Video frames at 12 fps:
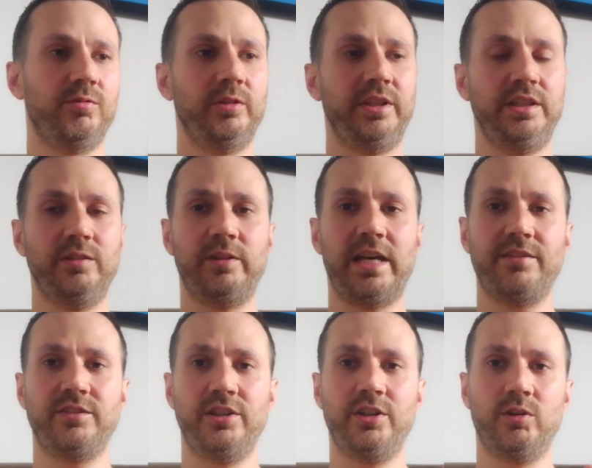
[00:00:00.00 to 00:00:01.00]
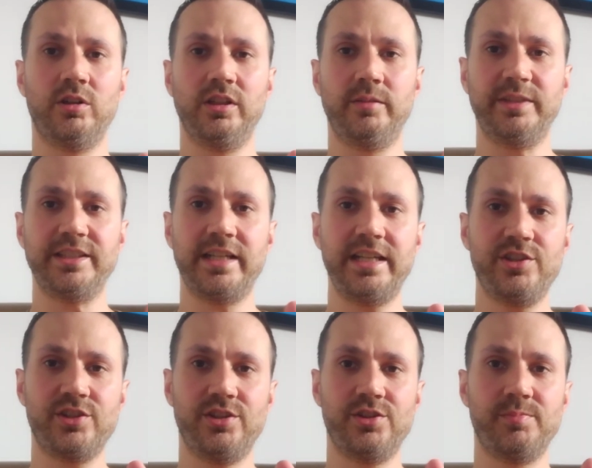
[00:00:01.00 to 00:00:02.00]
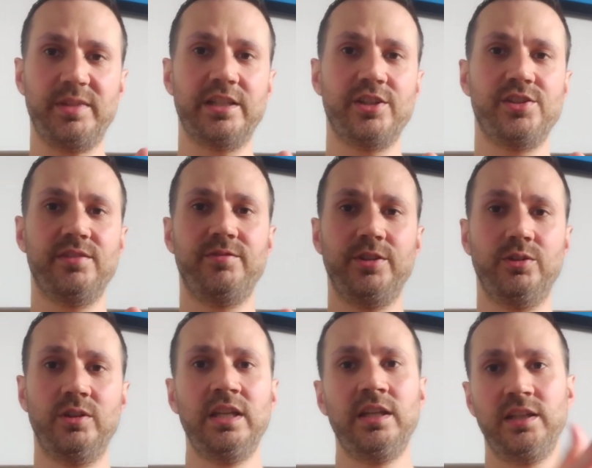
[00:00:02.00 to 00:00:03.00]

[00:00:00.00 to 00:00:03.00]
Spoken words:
We have to know our limitations because if you